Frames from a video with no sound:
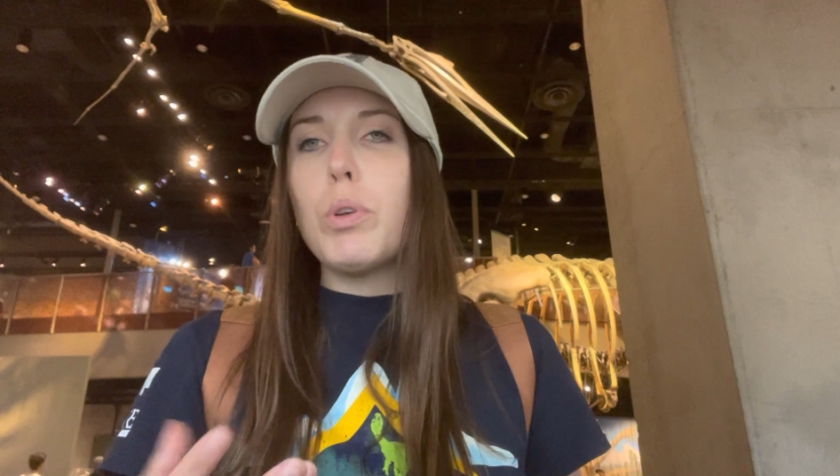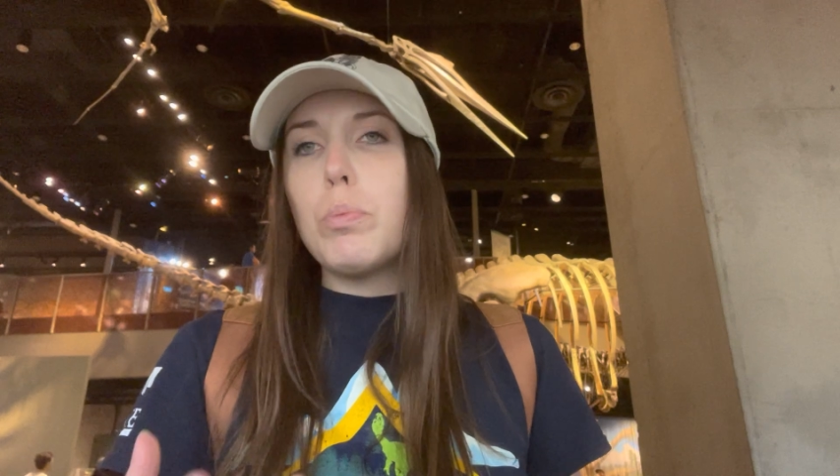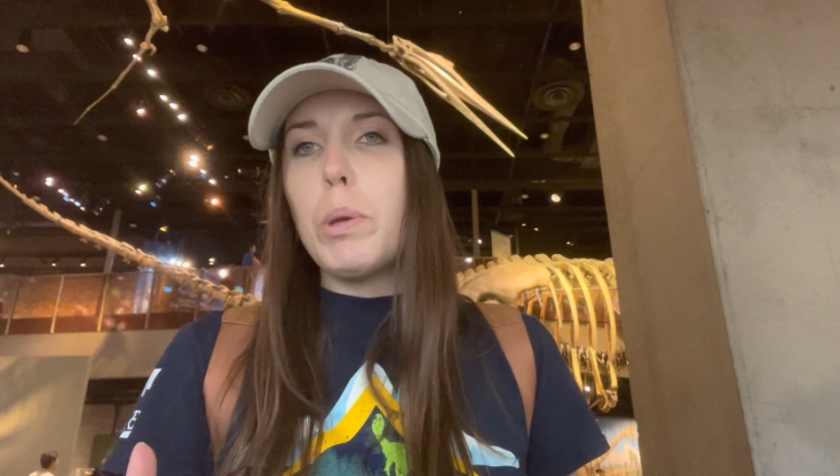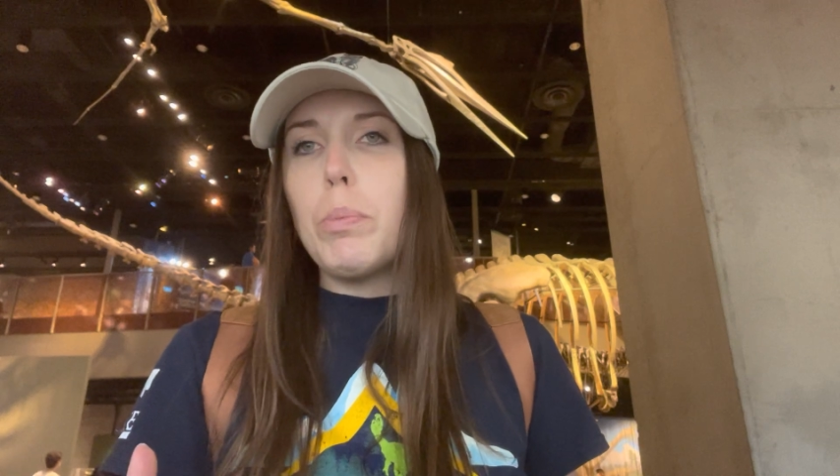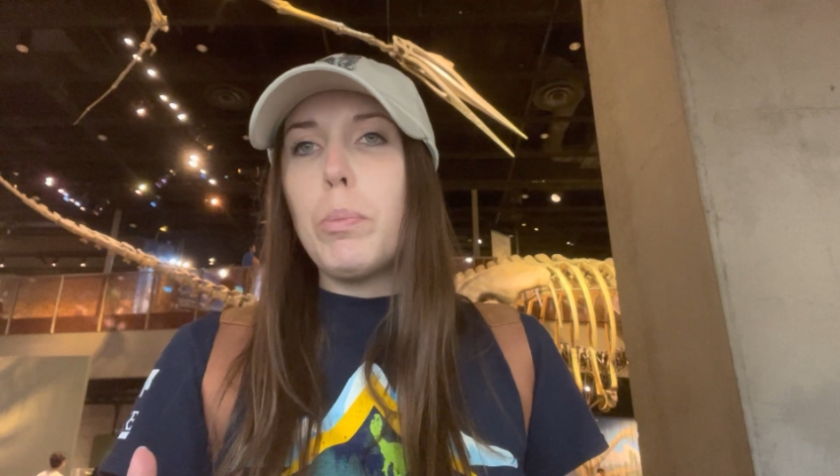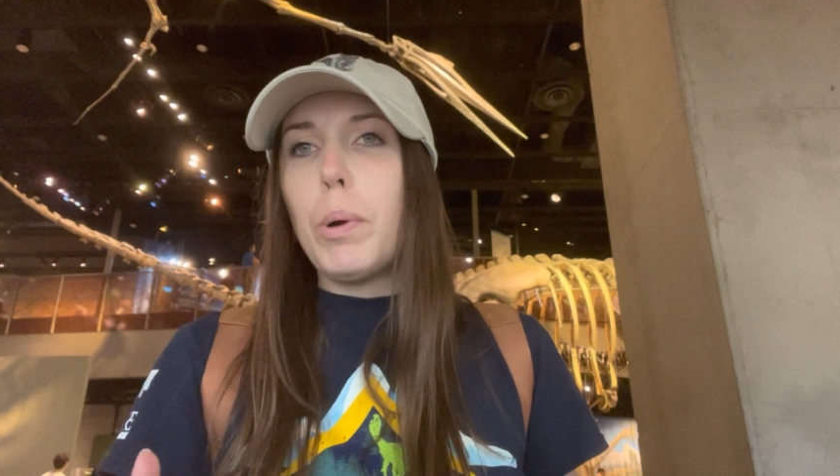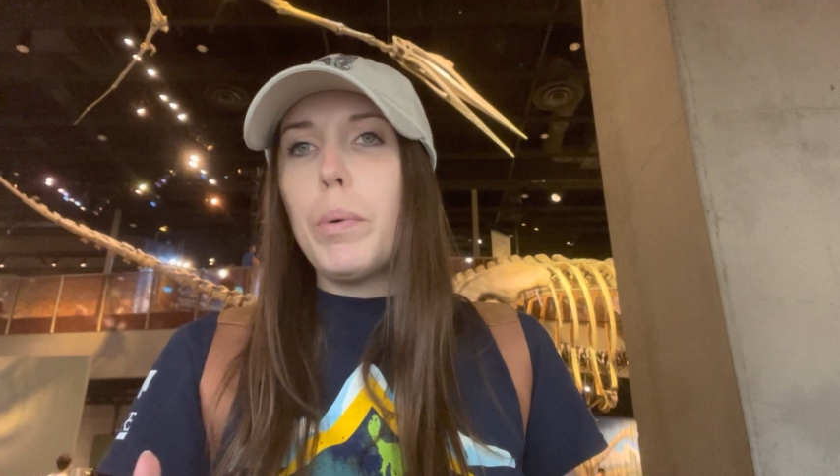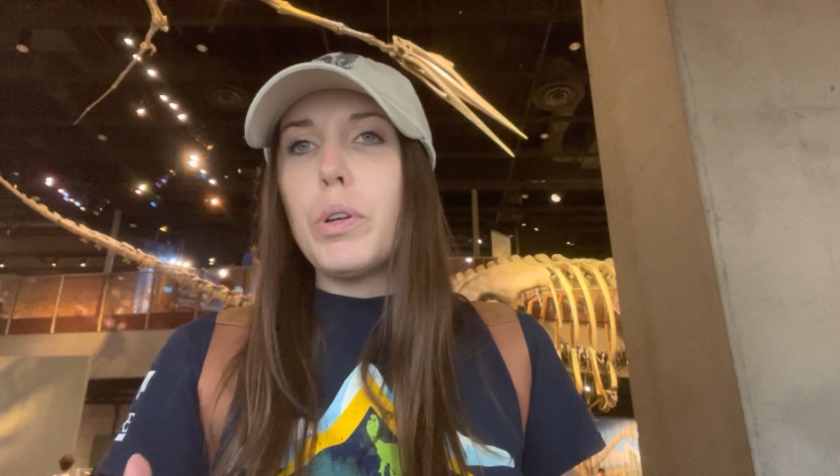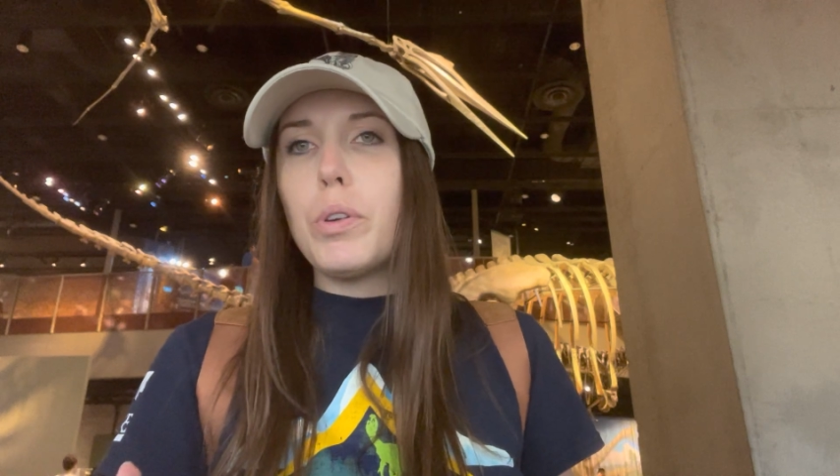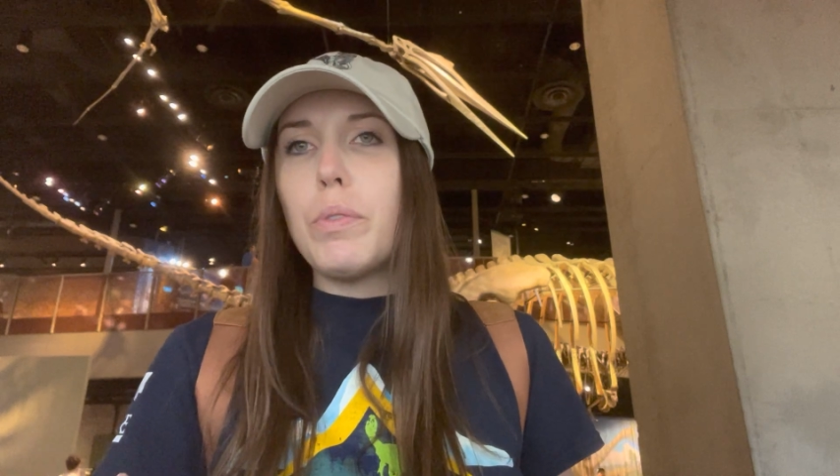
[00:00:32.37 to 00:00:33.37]
most people
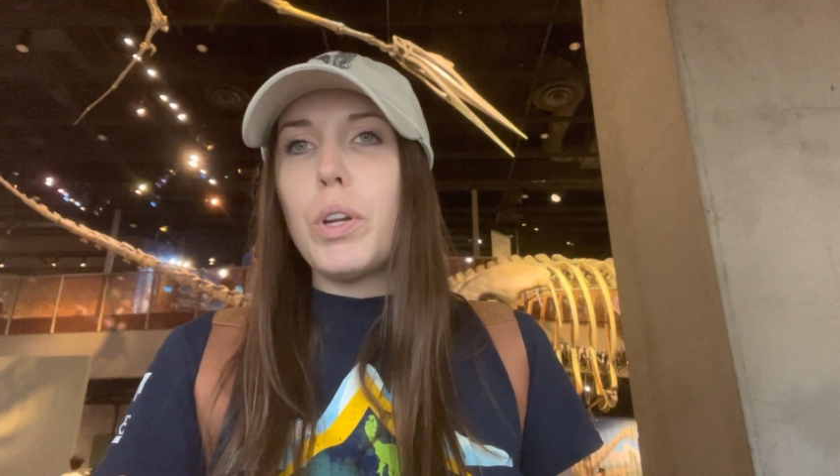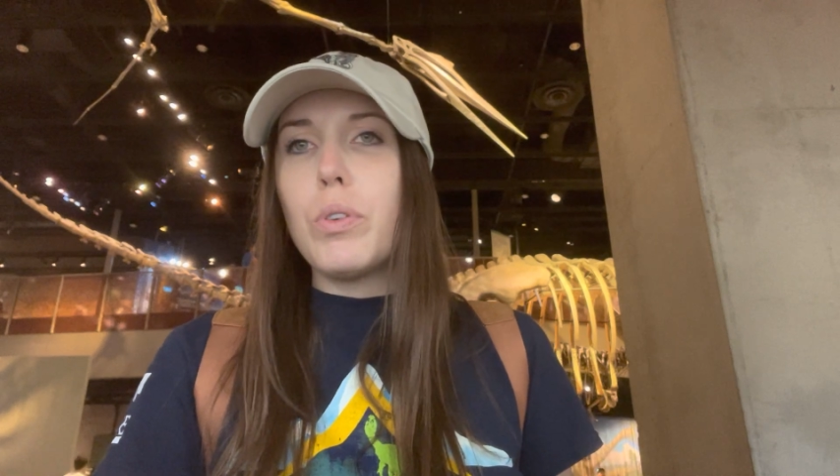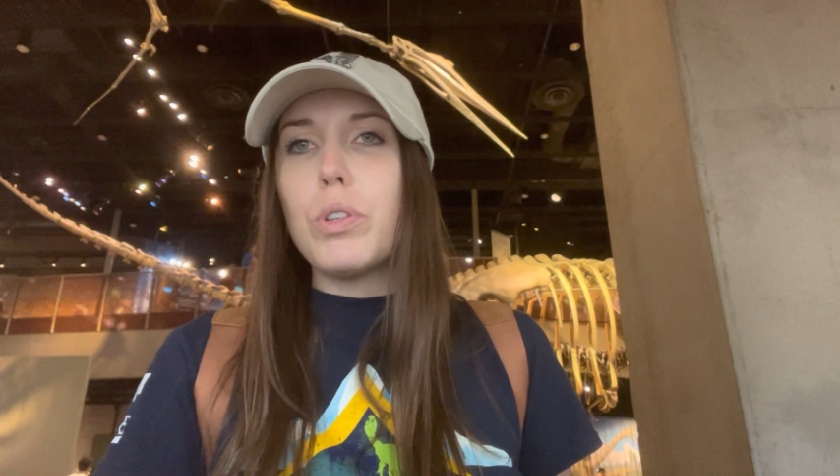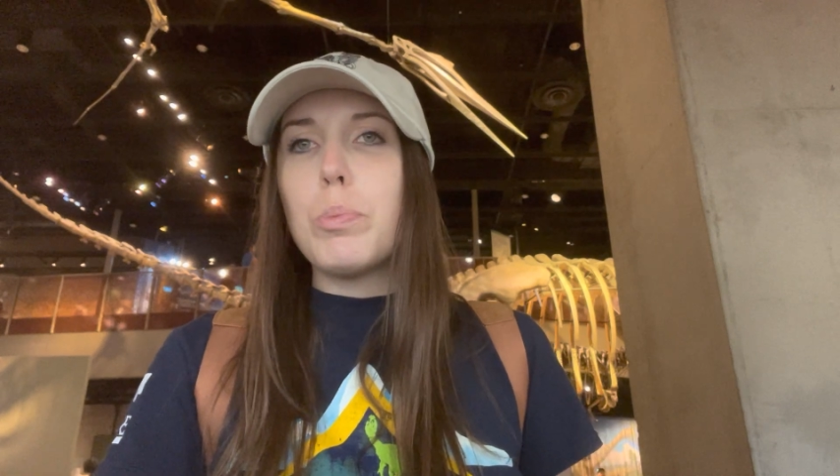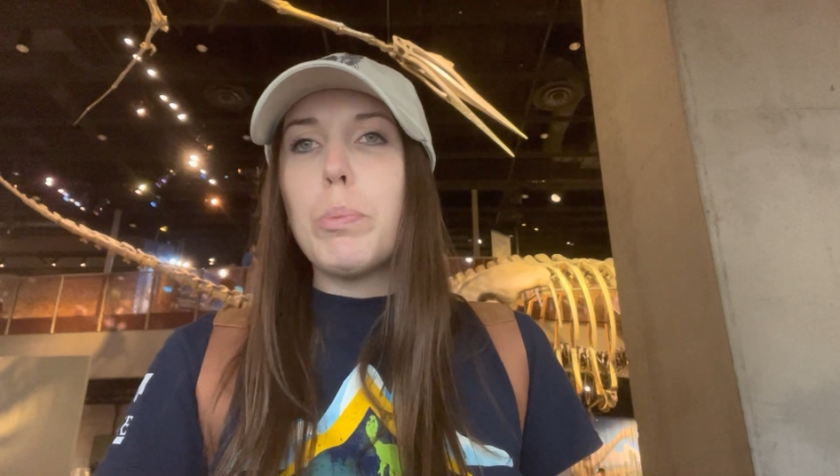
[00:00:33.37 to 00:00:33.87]
probably don't even notice,